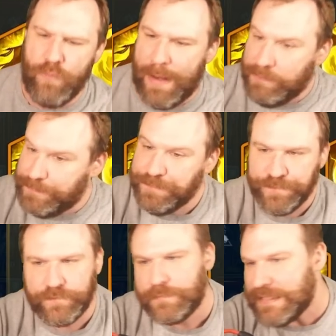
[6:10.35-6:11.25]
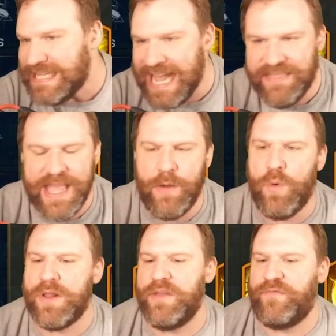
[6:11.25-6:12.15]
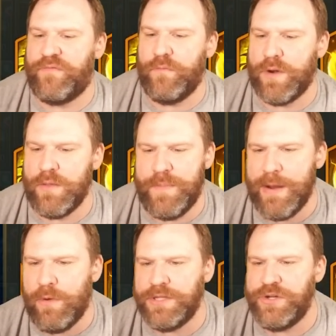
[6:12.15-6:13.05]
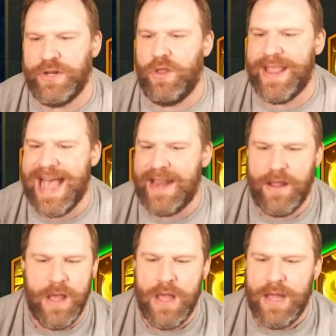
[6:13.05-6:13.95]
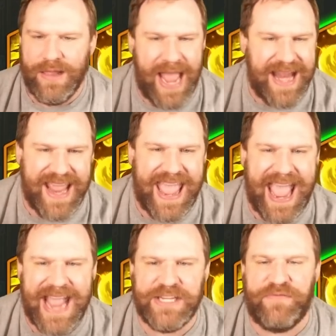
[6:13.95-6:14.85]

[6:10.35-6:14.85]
Well, I think one of the big ones you could look at, Lightning Cage.